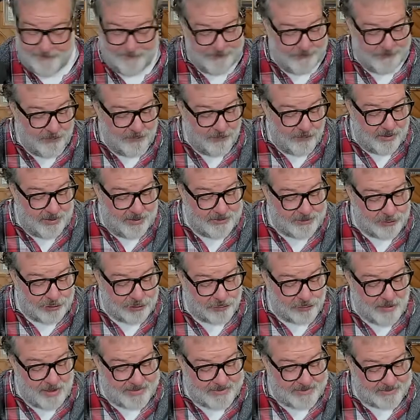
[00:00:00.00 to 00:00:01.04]
You are
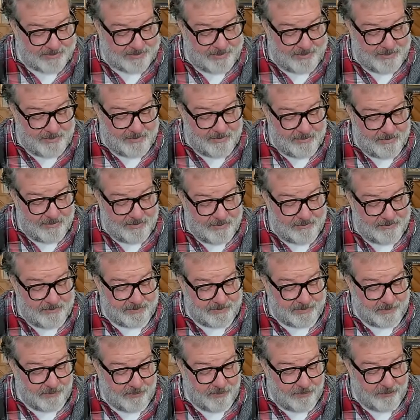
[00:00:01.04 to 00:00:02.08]
entrusted.
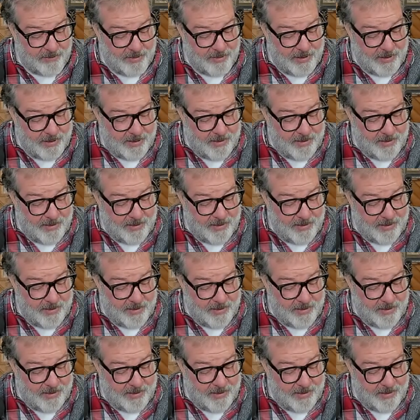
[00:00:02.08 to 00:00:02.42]
So,